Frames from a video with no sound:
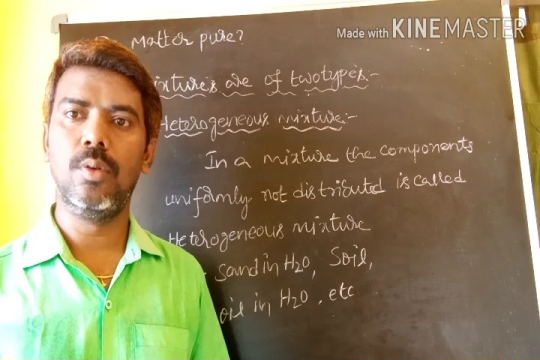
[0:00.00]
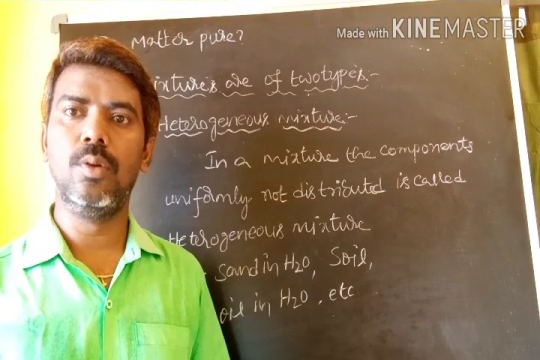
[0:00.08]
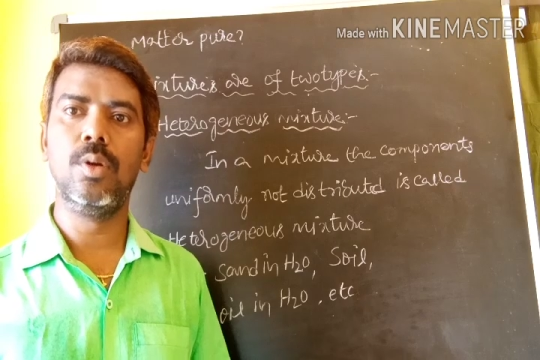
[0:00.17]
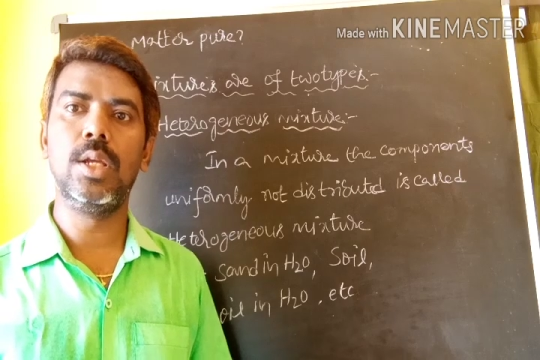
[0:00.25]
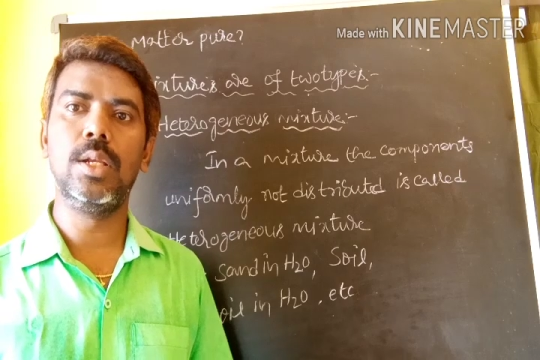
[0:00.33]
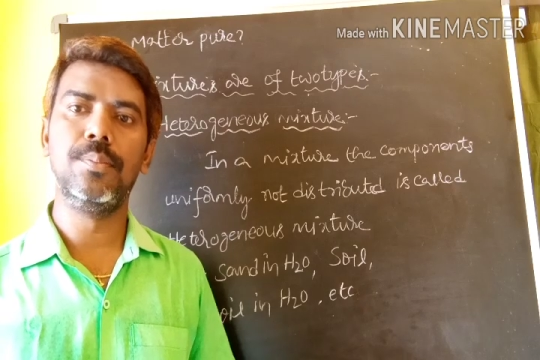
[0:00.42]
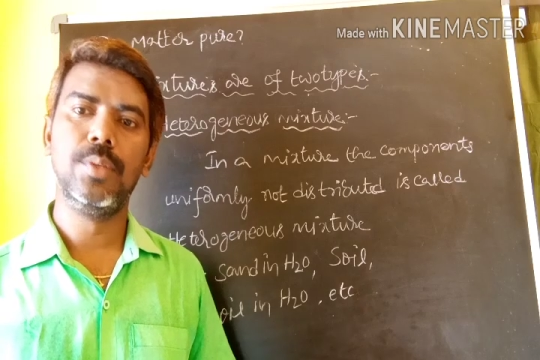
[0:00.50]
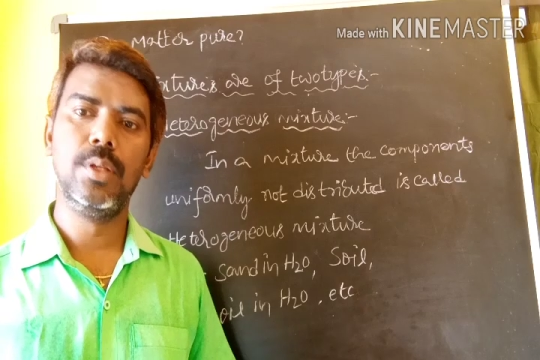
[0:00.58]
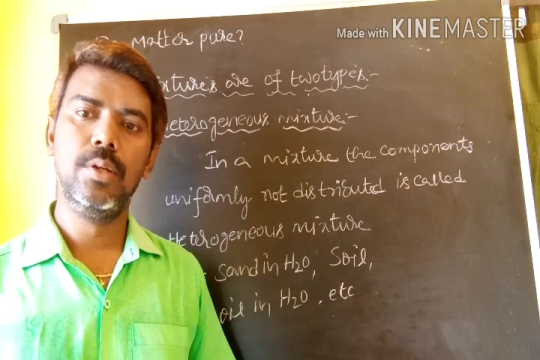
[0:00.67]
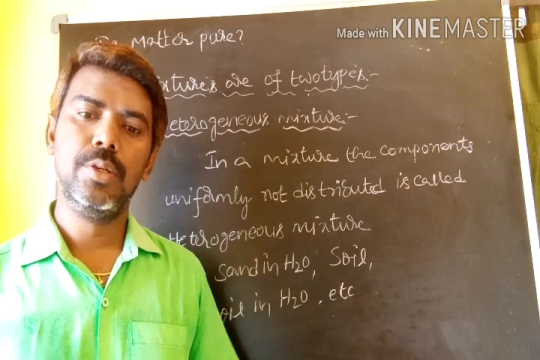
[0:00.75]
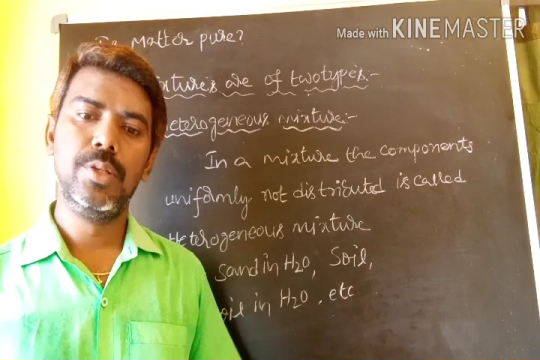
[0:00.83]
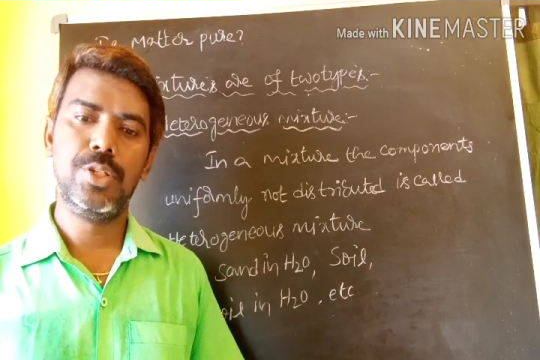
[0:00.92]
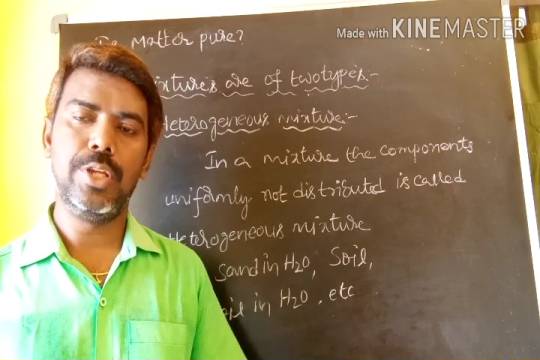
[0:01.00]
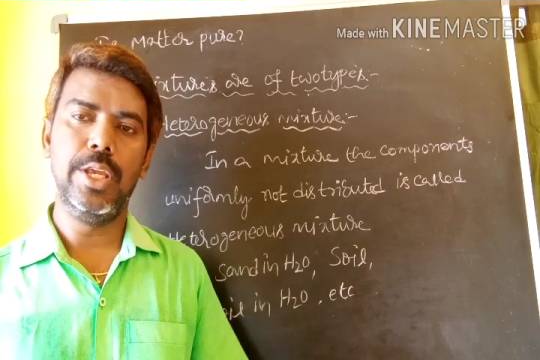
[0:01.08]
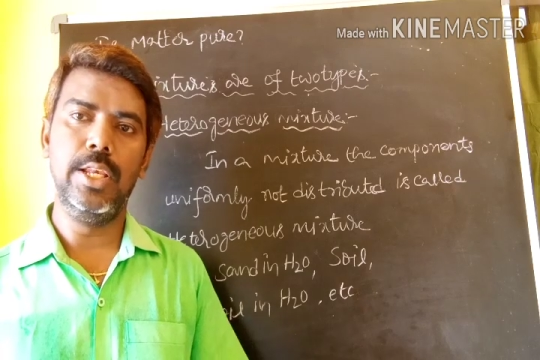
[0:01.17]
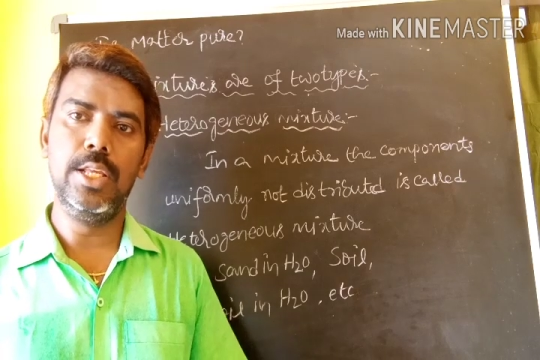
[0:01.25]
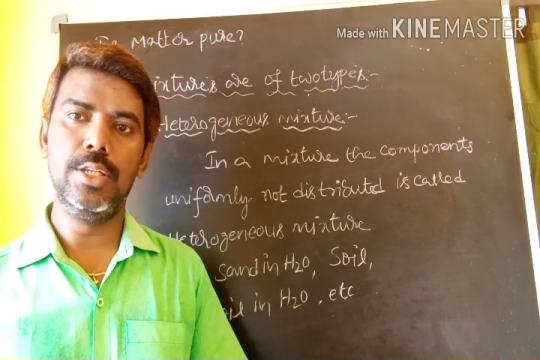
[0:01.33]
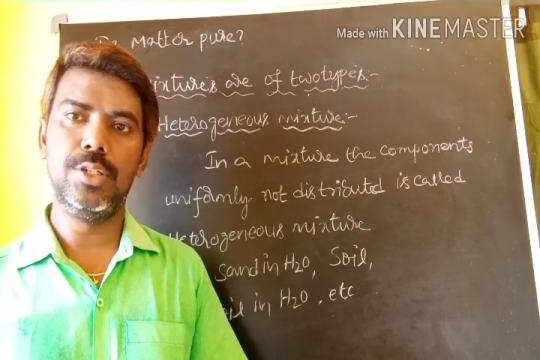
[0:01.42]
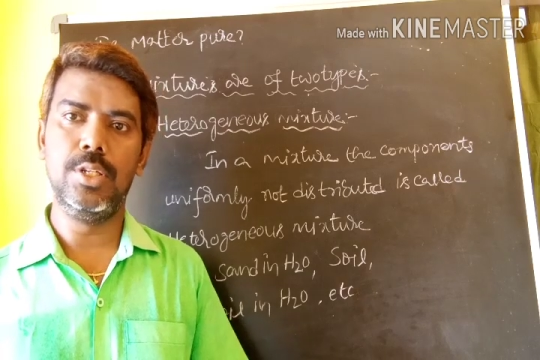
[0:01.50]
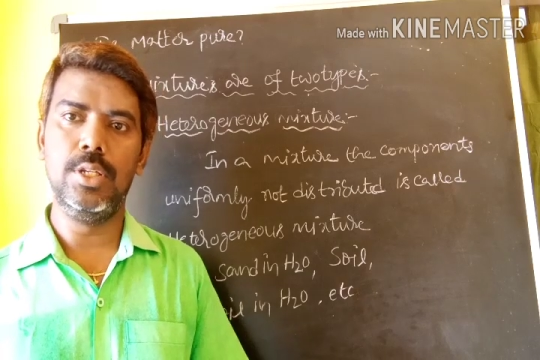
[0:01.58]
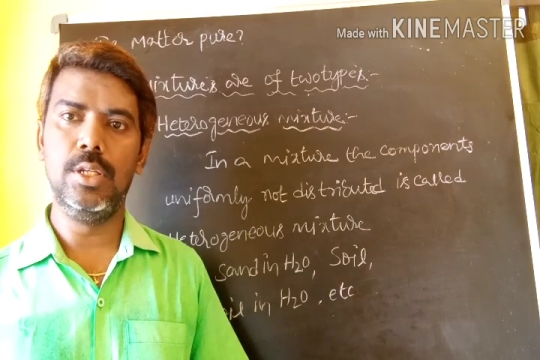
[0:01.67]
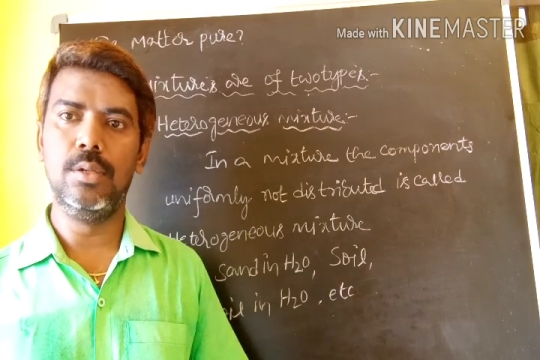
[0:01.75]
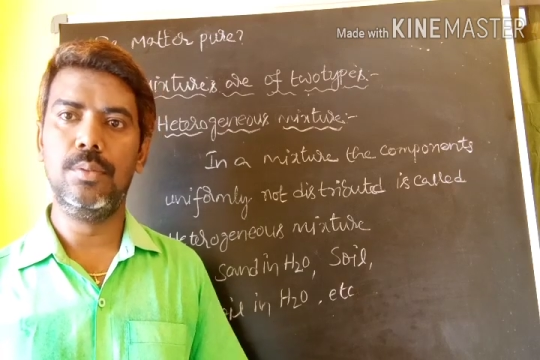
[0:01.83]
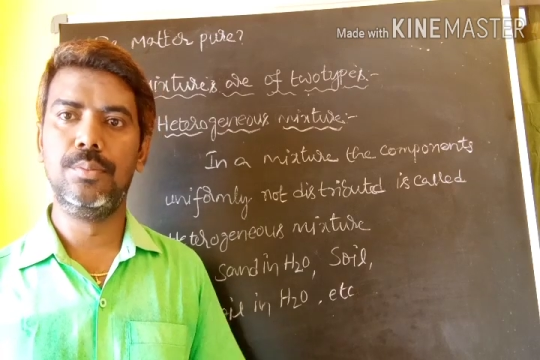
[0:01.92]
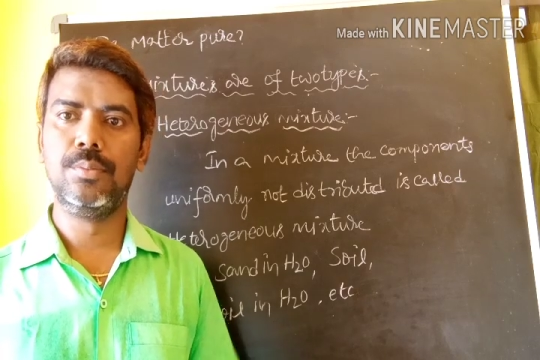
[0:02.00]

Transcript: Okay. Stainless steel.